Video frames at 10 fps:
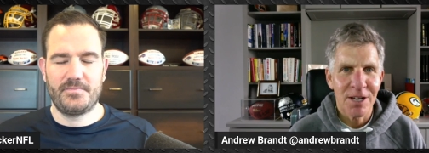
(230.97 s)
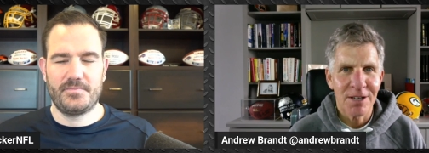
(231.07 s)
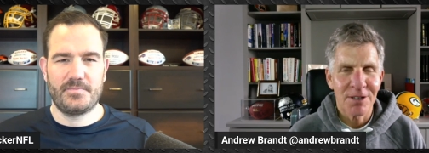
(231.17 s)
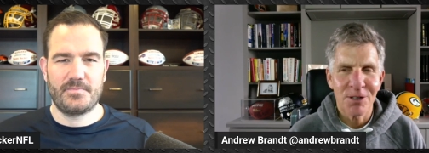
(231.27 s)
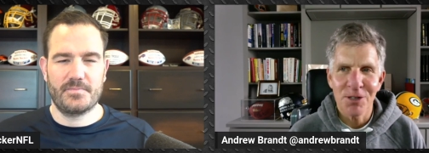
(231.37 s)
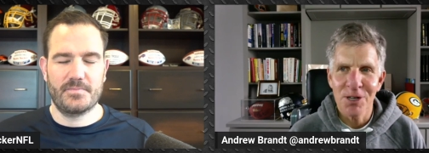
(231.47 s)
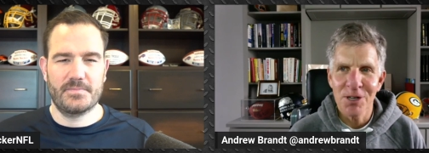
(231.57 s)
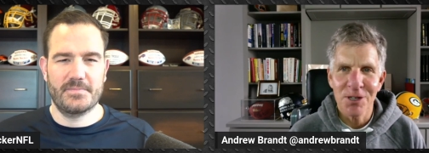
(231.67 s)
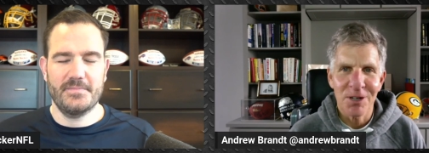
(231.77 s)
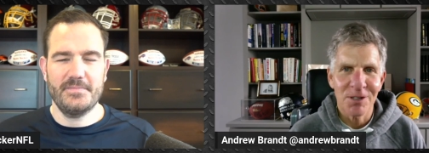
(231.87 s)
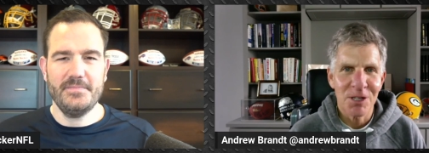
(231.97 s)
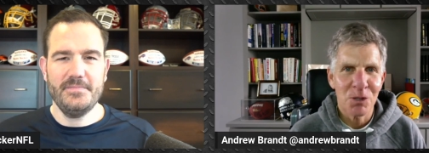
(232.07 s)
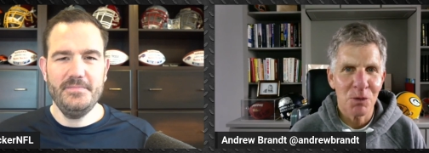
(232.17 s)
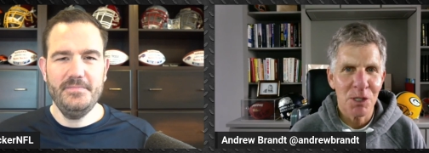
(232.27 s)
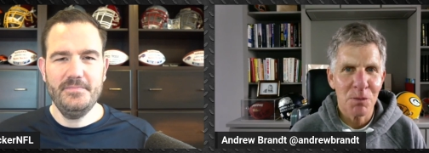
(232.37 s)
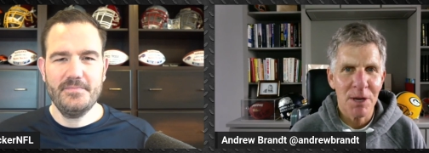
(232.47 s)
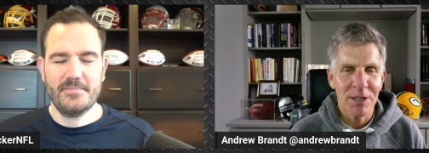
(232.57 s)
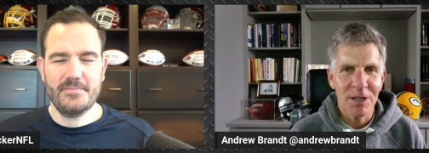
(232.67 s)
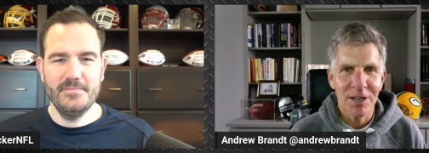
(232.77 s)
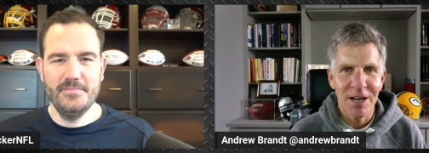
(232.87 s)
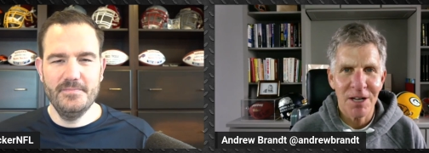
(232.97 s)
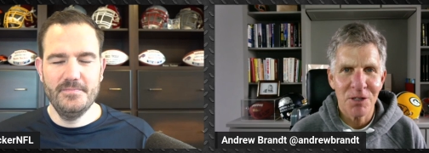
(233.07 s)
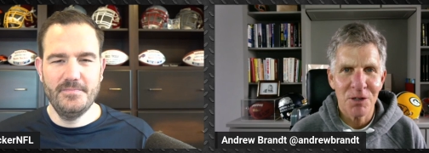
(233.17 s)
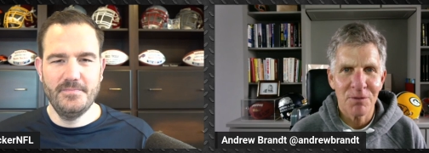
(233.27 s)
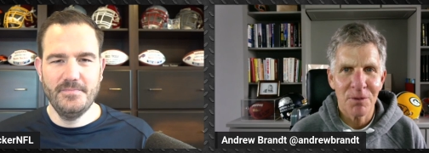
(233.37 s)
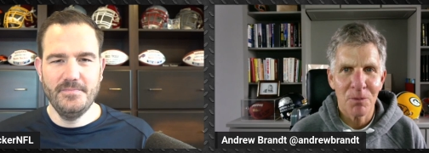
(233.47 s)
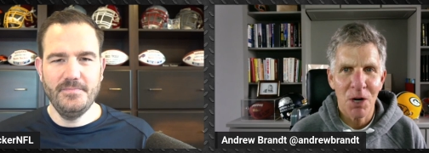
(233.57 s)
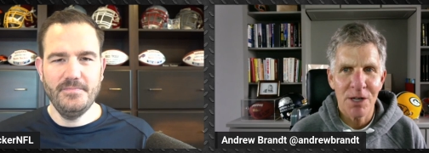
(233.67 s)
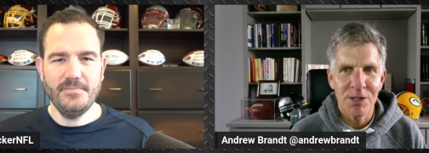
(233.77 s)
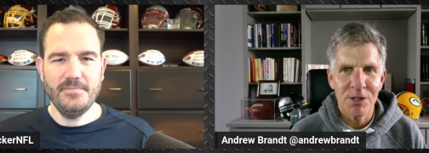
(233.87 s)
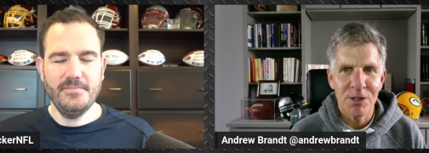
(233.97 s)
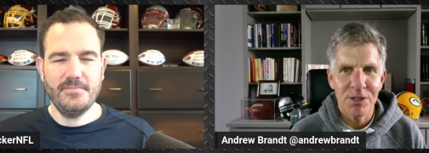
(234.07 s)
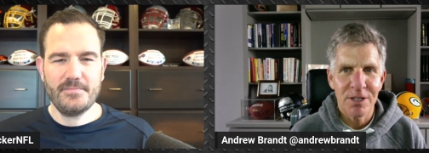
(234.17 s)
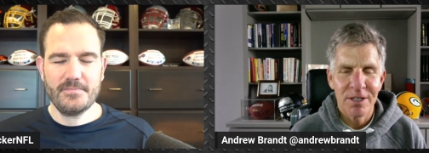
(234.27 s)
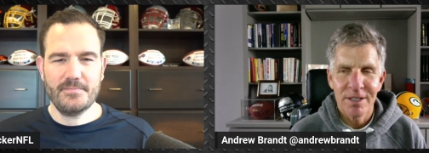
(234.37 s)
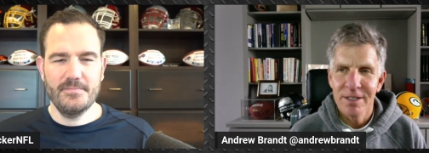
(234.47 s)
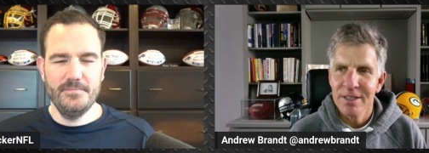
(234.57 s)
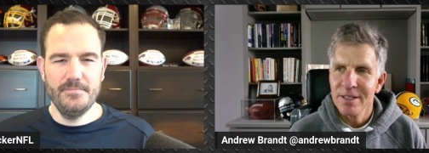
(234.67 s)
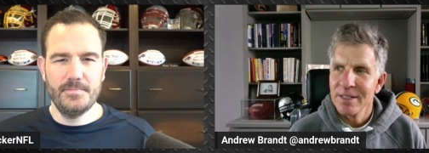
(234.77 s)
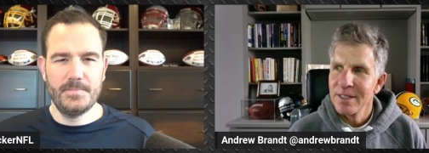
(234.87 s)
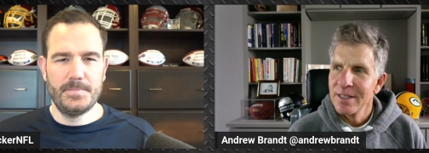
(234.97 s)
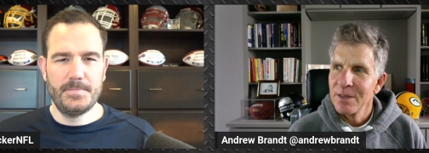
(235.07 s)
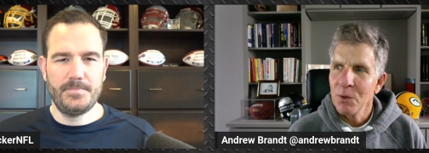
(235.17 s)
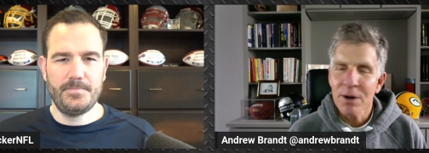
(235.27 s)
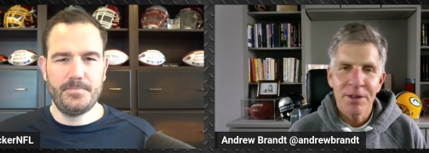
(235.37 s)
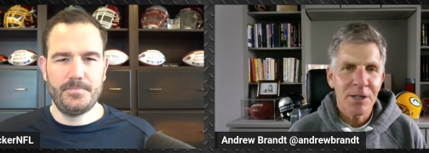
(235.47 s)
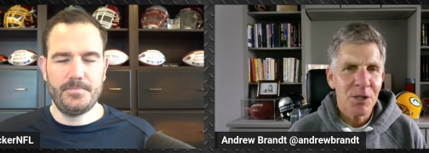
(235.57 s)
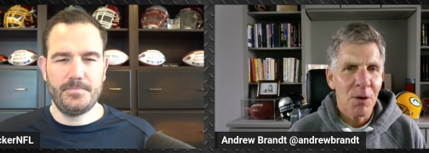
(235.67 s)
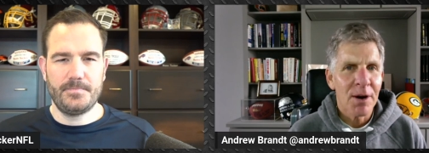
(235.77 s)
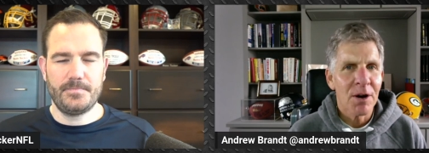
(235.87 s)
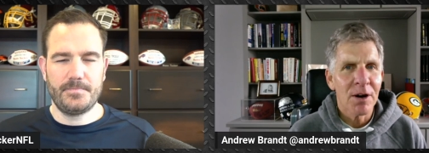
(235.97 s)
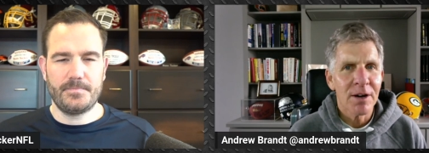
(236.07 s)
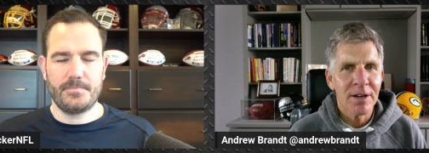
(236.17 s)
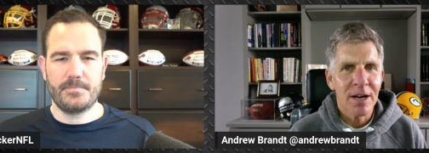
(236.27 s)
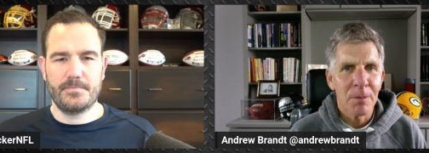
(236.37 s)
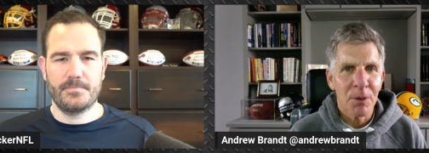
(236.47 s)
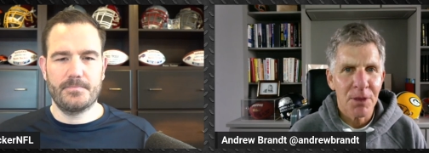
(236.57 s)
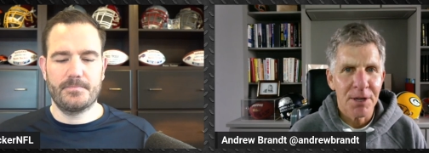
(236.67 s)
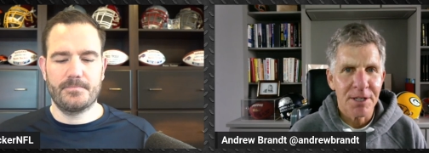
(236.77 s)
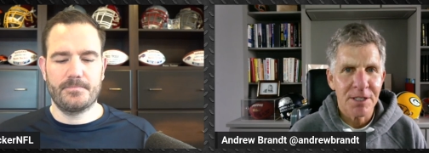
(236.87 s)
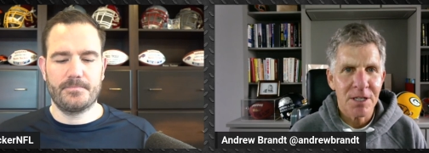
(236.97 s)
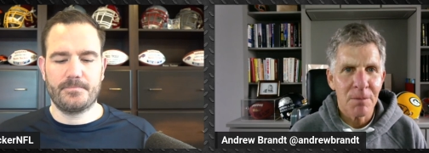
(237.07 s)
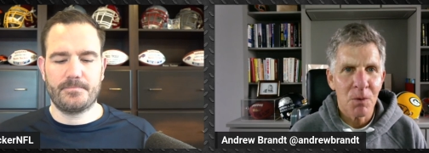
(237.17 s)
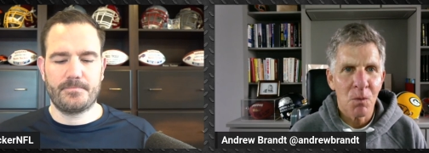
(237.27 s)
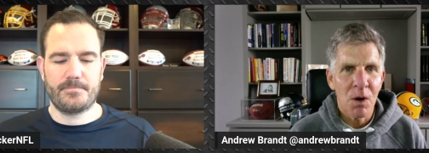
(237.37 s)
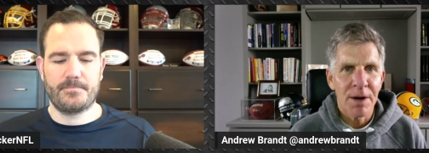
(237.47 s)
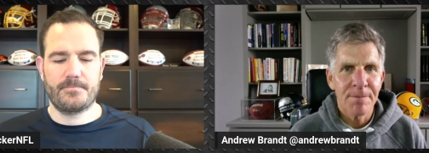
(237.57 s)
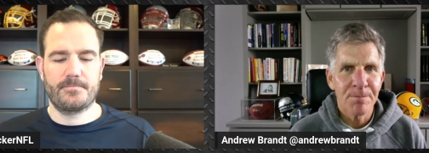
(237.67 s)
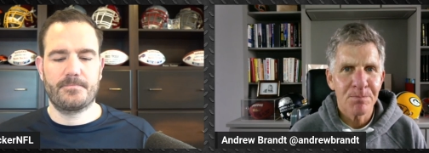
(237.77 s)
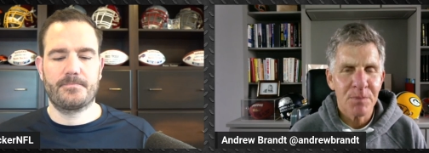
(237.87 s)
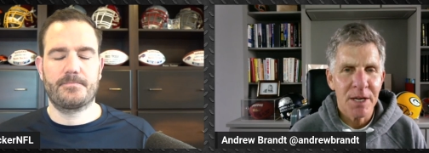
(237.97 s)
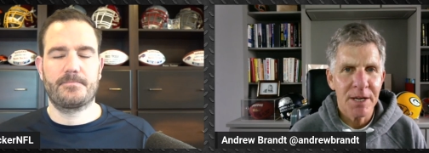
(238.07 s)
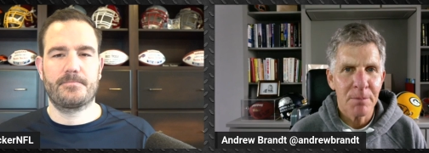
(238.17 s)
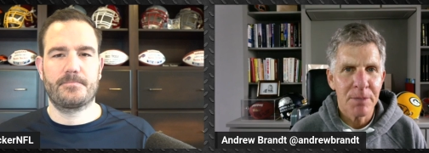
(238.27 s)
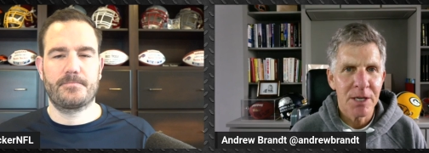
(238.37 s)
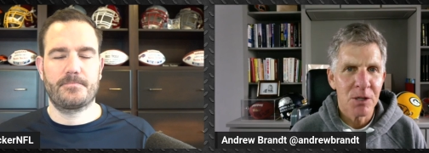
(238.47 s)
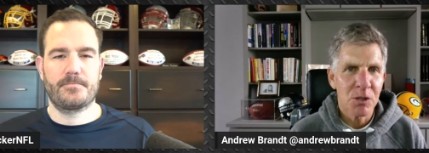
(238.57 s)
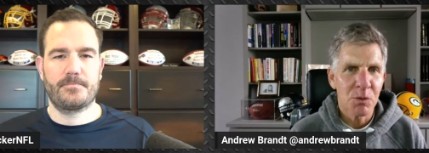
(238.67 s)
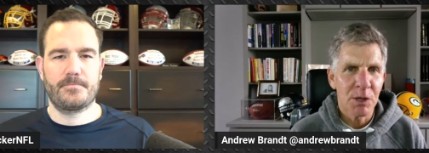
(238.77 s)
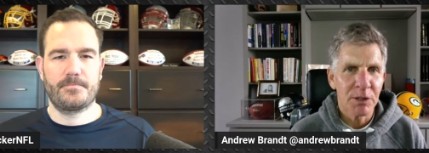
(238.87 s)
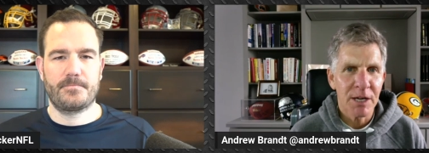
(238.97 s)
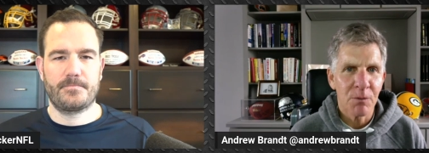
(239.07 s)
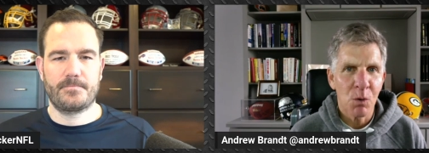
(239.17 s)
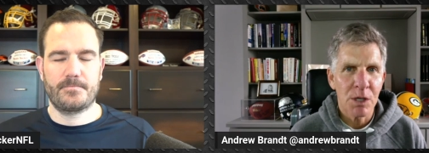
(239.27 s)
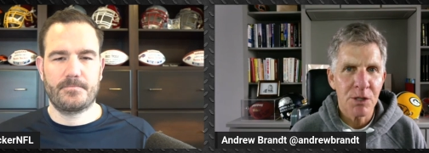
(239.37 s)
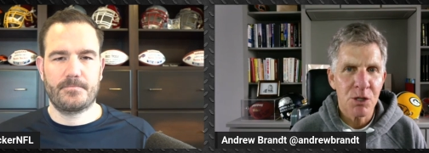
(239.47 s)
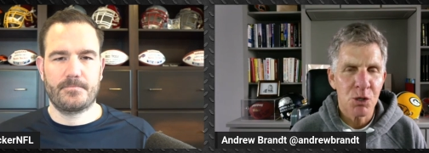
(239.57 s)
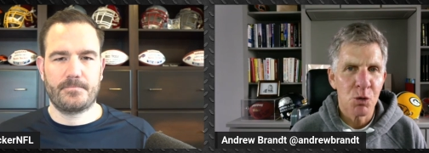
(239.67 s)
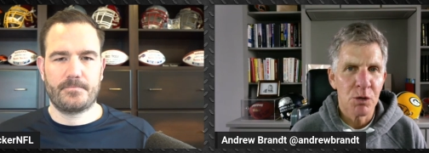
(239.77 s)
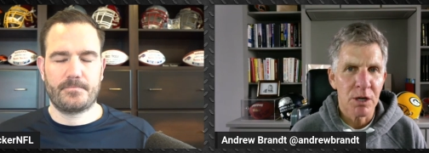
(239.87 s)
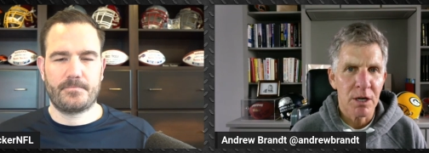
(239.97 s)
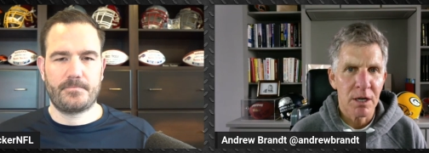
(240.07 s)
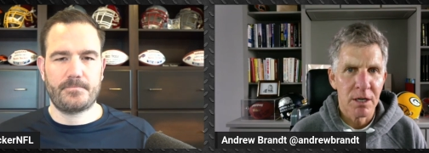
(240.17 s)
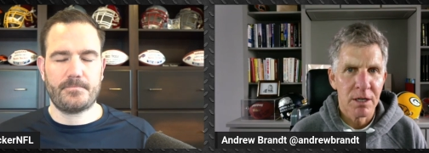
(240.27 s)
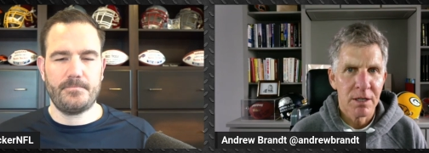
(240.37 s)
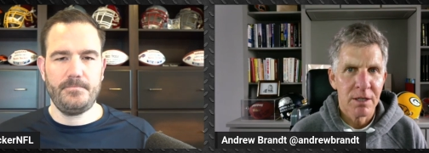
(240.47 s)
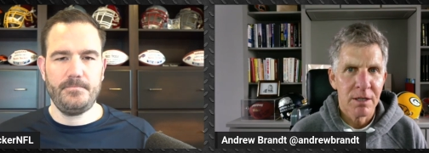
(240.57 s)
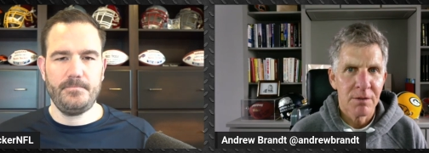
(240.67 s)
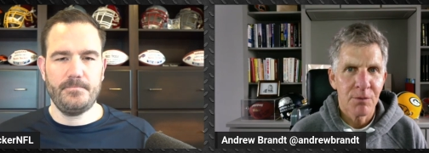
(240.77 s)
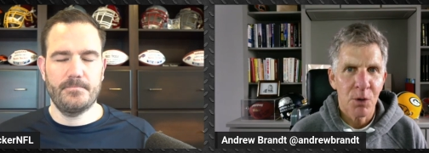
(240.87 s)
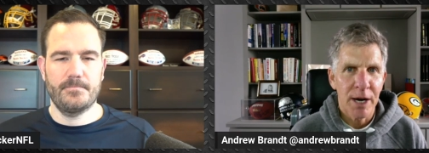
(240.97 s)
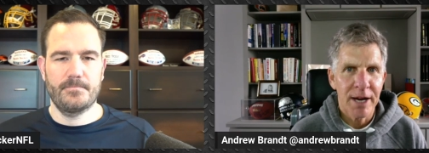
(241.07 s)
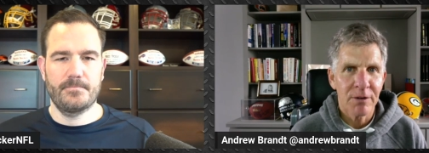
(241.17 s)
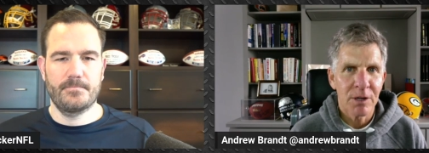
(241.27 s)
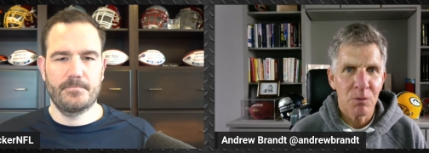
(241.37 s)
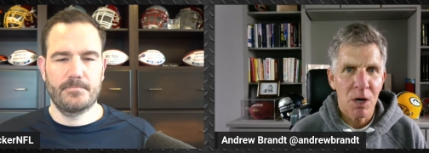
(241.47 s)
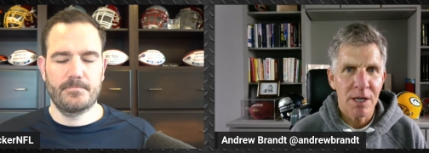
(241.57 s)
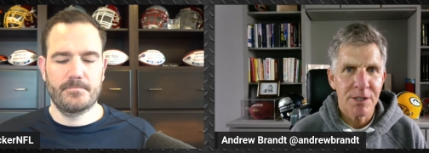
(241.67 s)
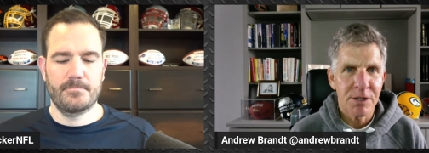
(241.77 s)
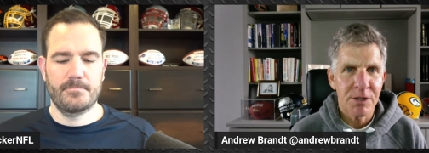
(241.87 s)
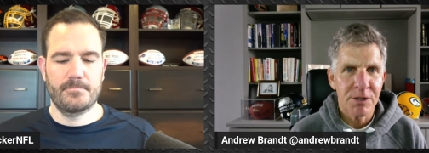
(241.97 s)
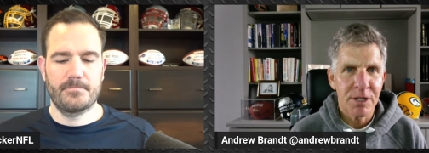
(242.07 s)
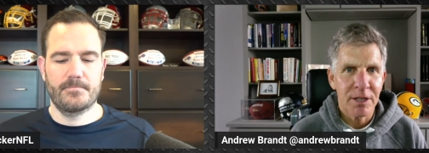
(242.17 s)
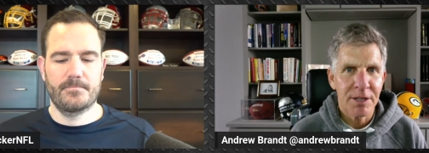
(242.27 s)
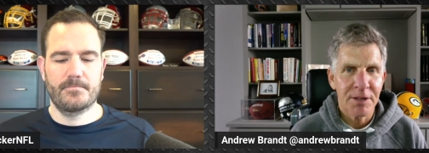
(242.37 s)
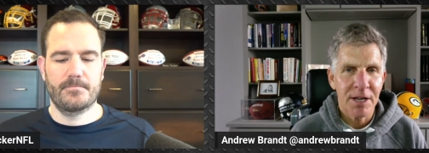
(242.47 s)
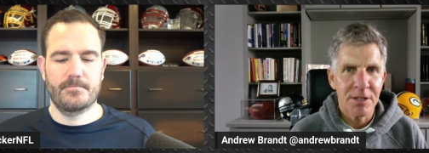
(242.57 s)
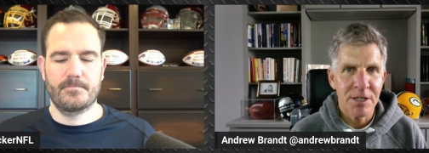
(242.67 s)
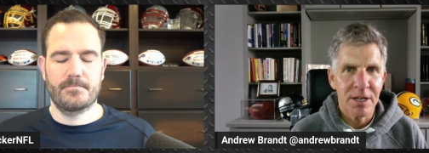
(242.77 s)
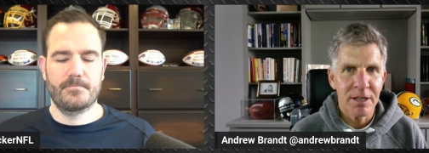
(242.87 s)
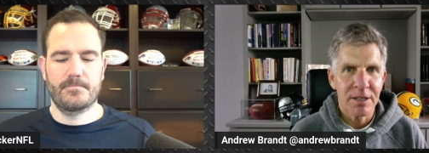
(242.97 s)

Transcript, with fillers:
Speaker 1: end of the season, since we expected an answer from Rodgers. What I think is going on, a couple things. Number one, it appears we only have one suitor for Aaron Rodgers, and let that sink